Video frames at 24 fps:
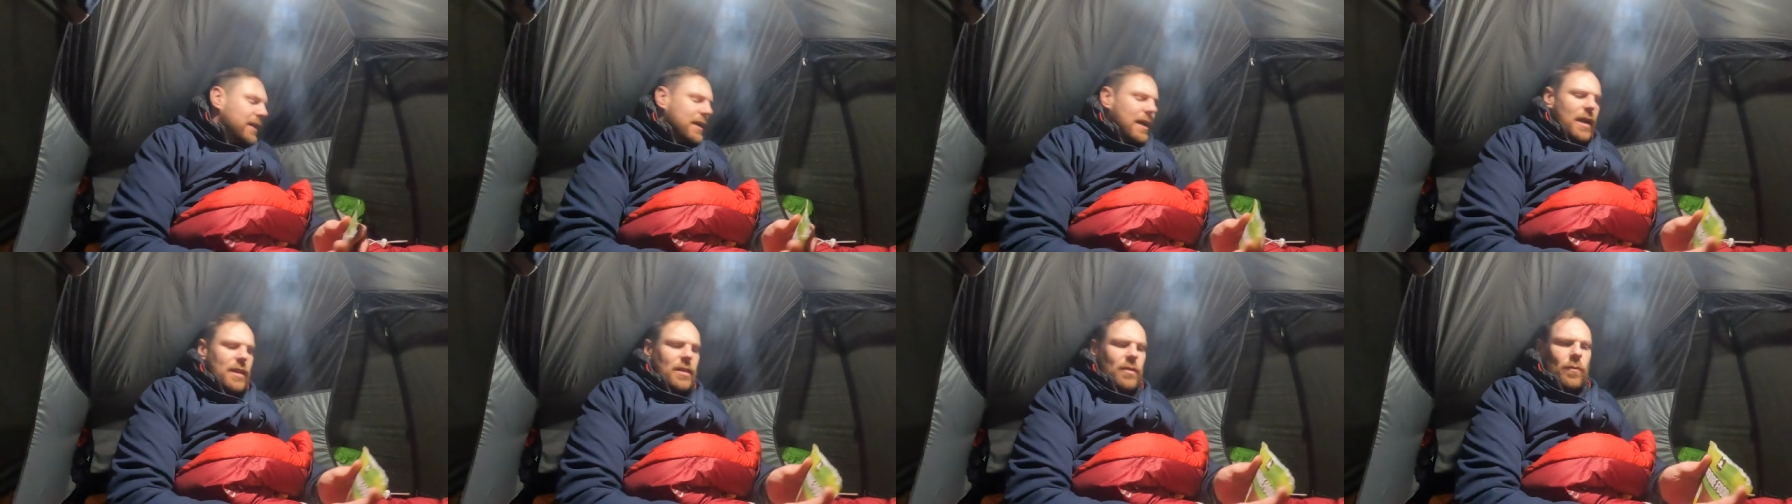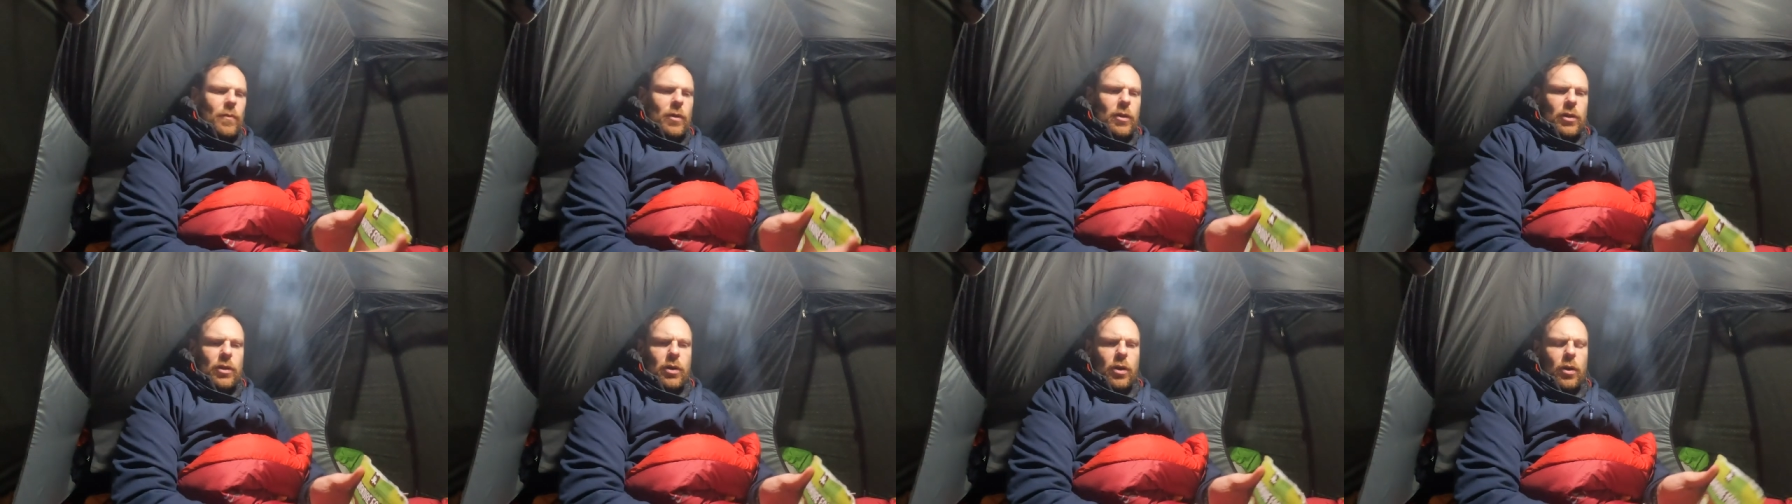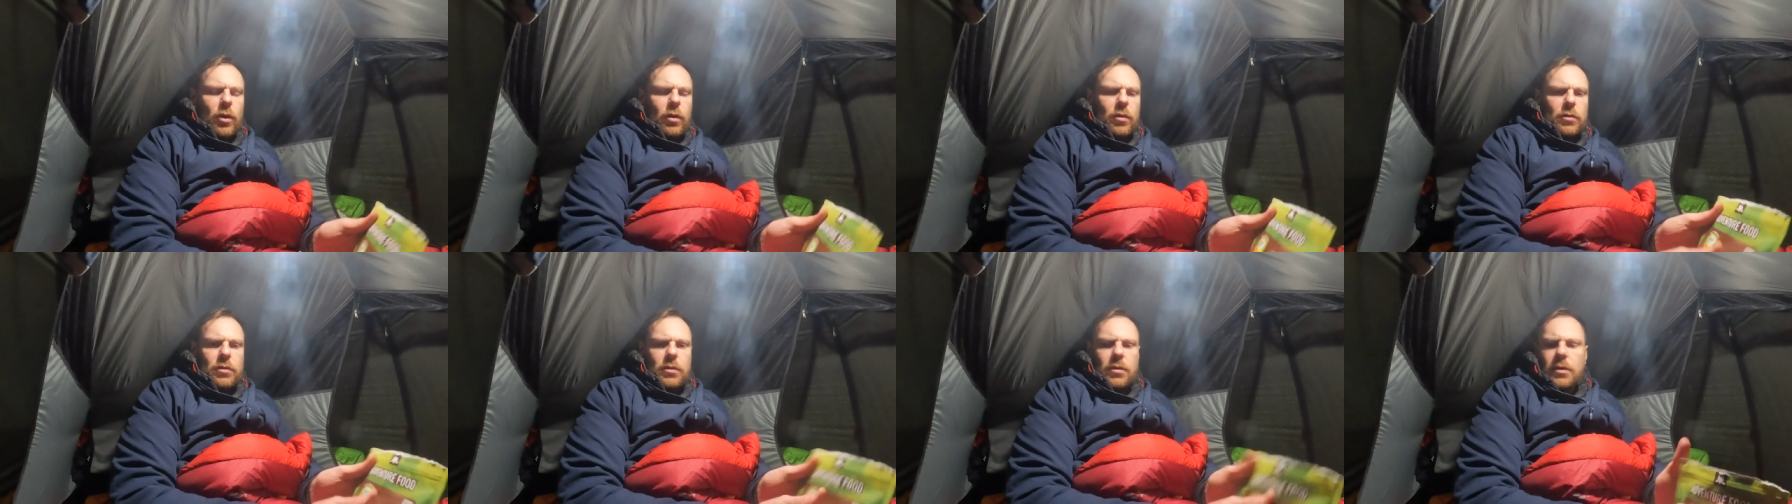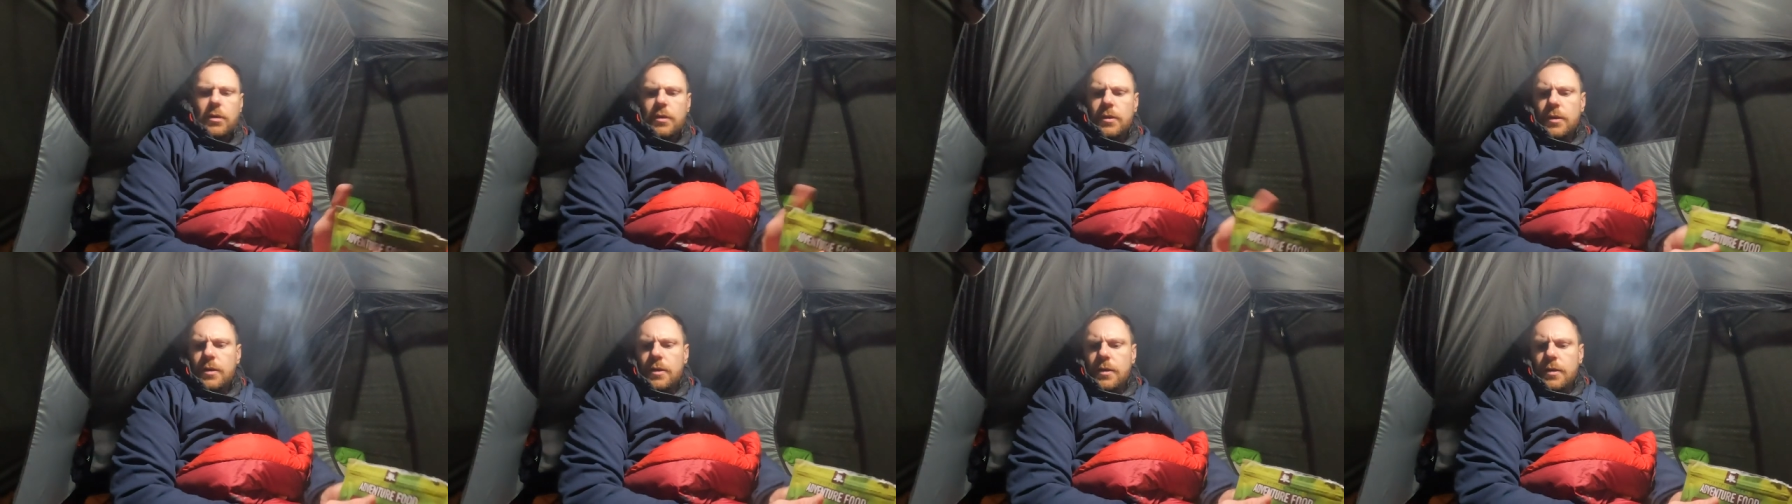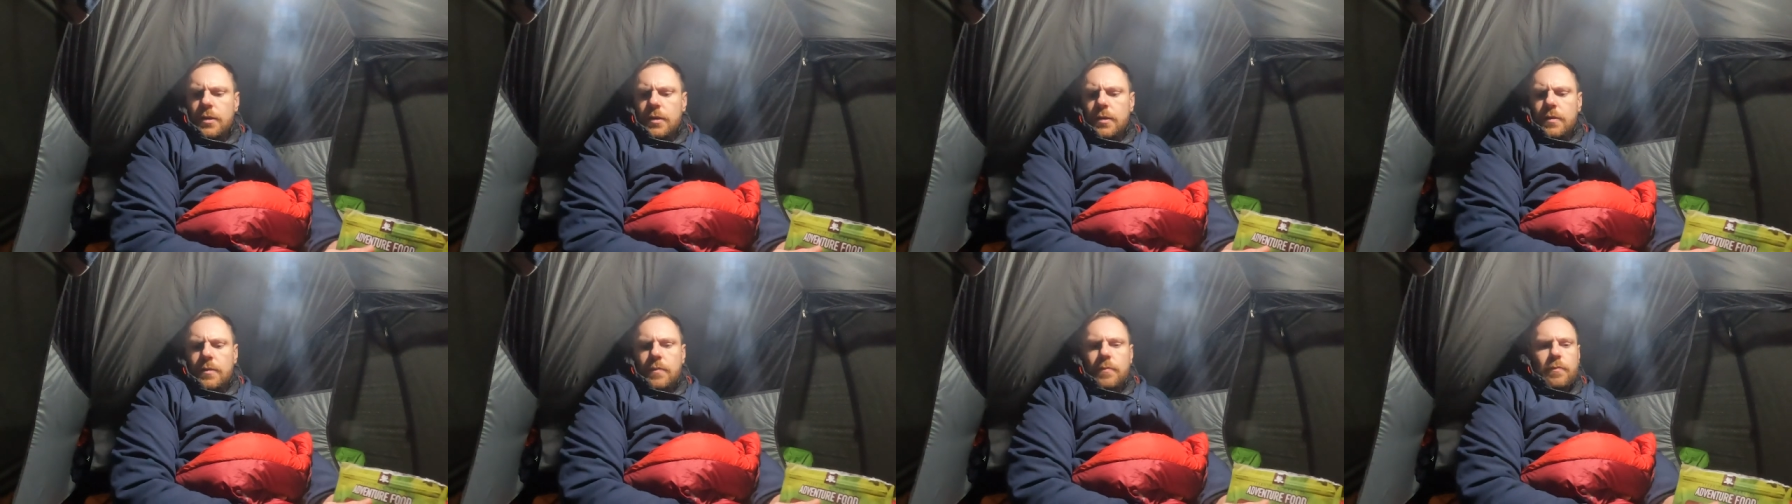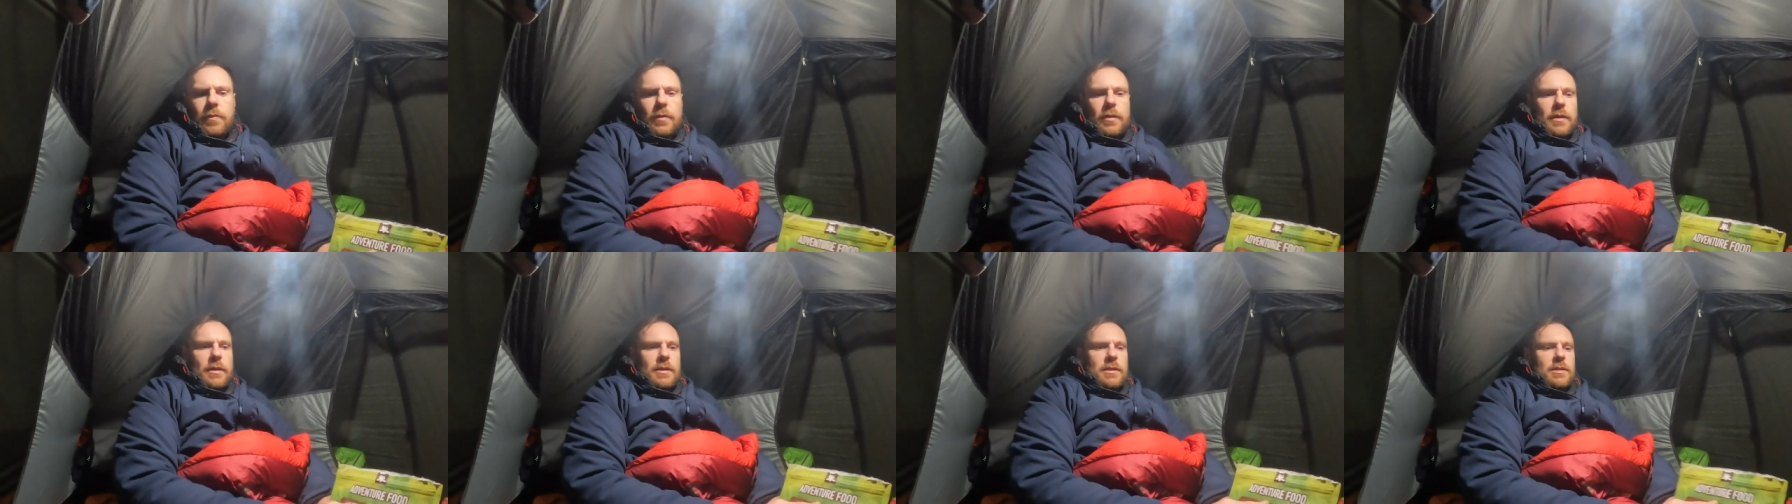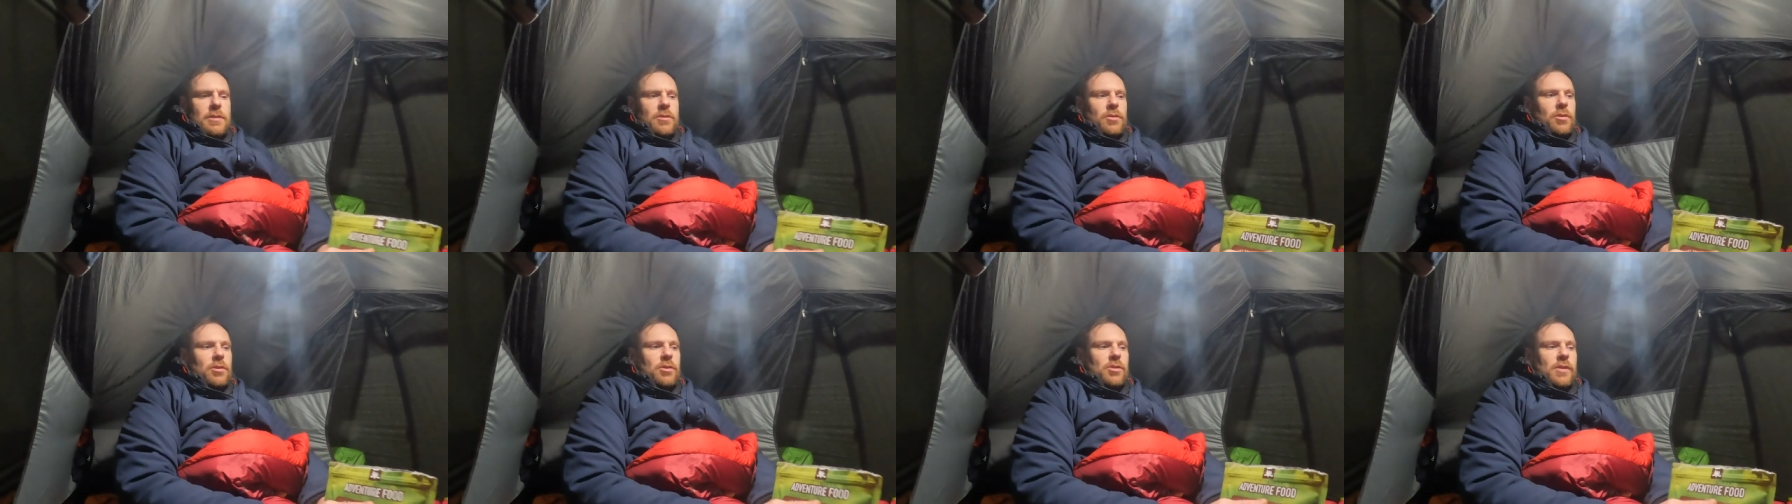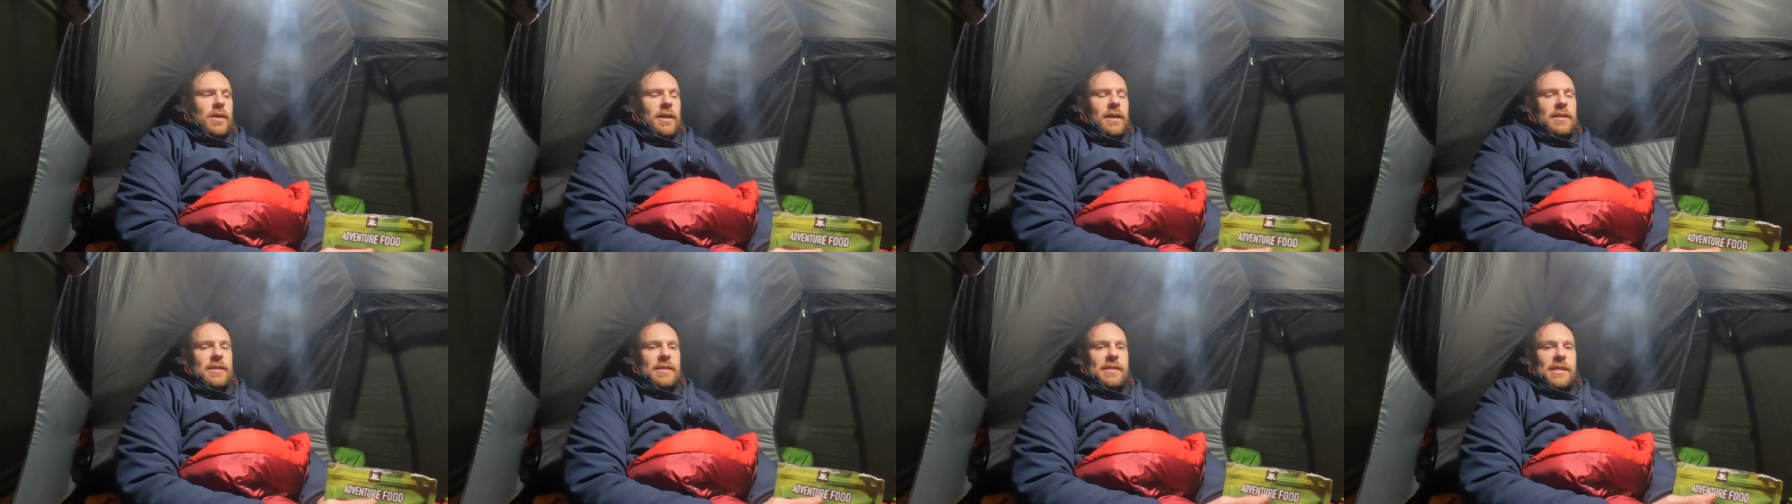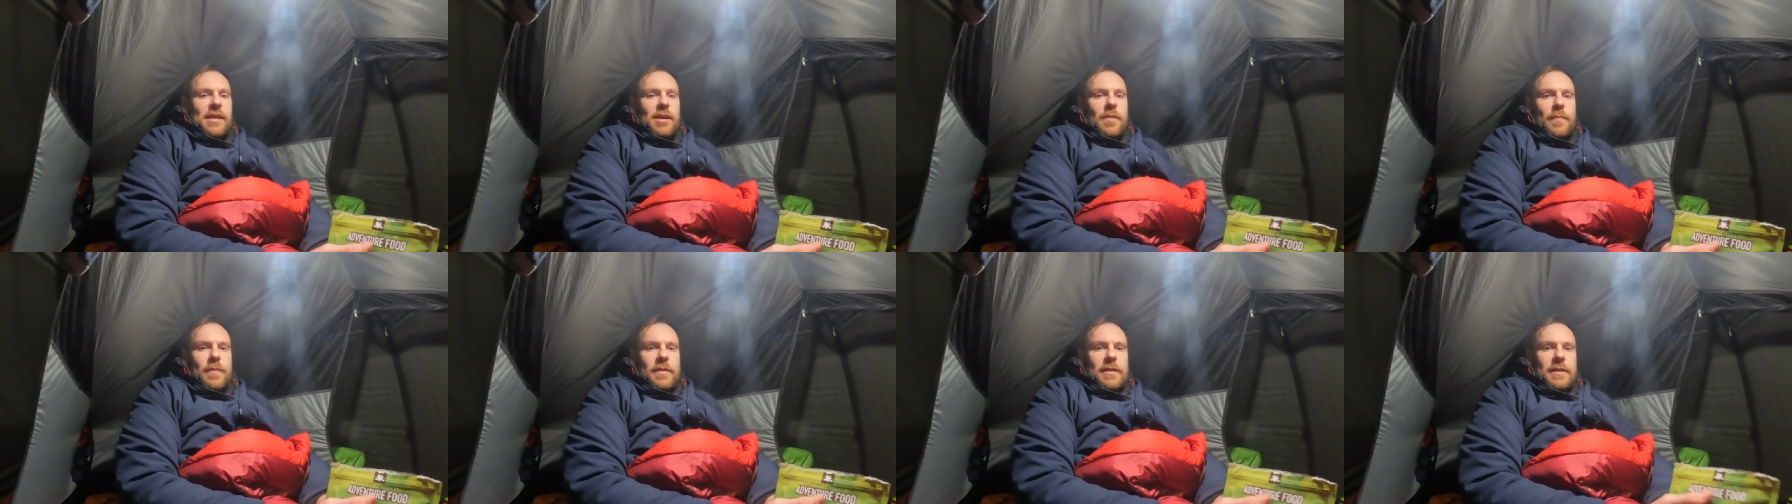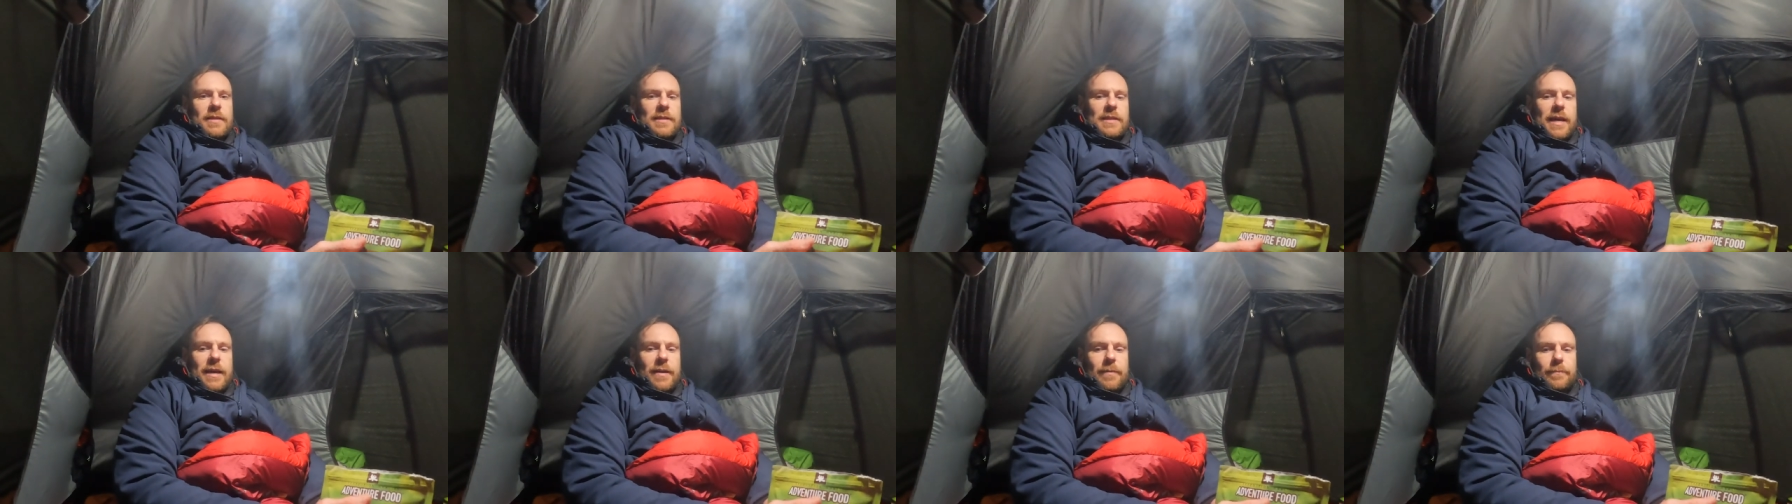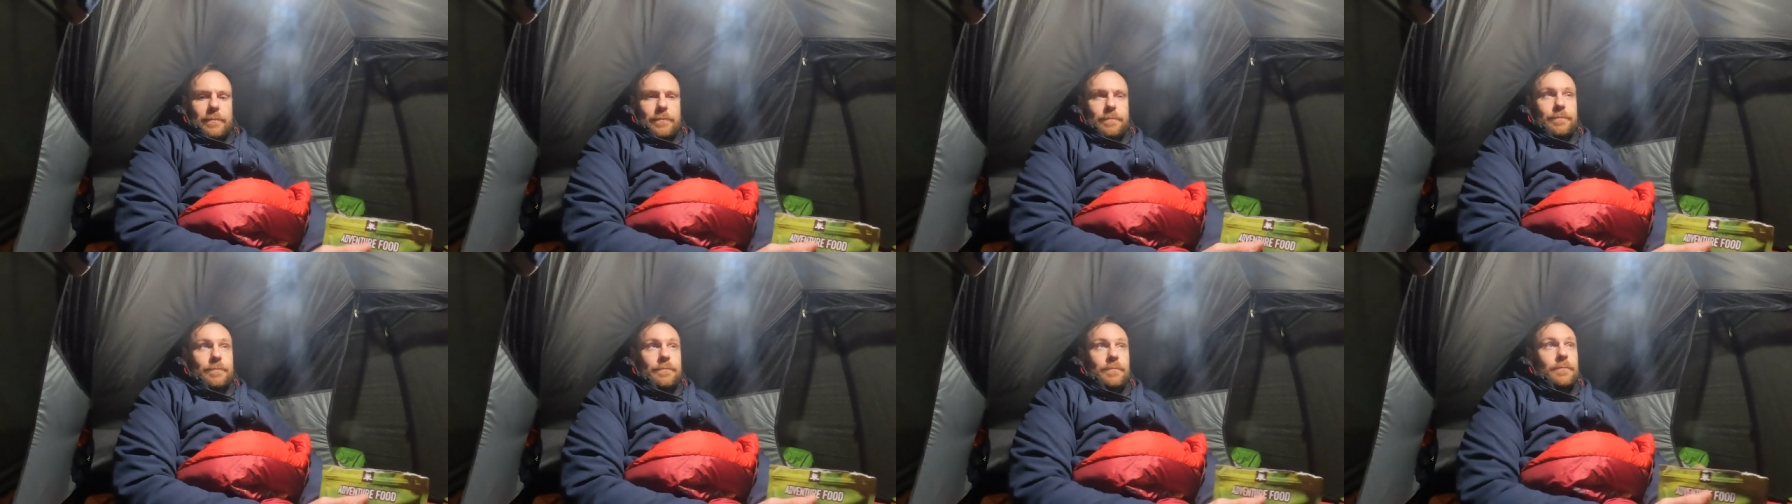I can't think what they're called but this is good so I can sit up in the tent